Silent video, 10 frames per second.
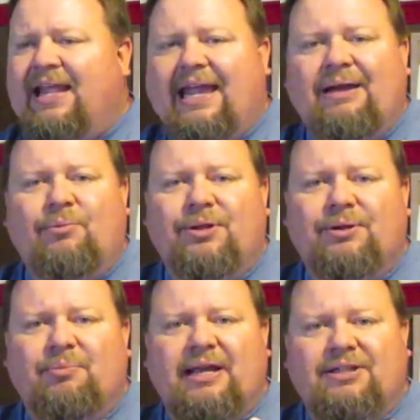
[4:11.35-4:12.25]
And with
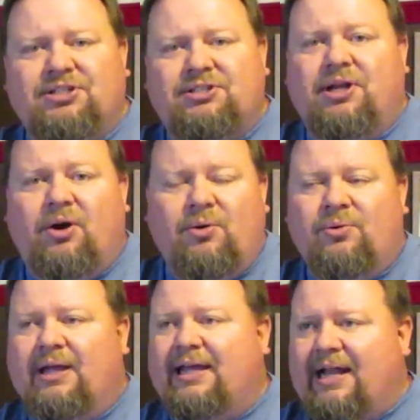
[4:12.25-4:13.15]
there being
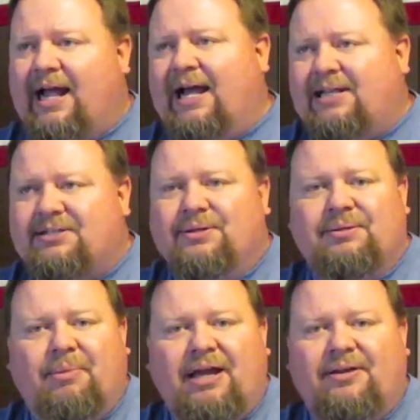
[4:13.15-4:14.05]
snow and ice on
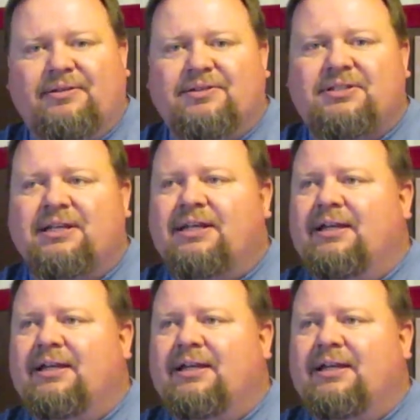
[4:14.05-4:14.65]
the mountains,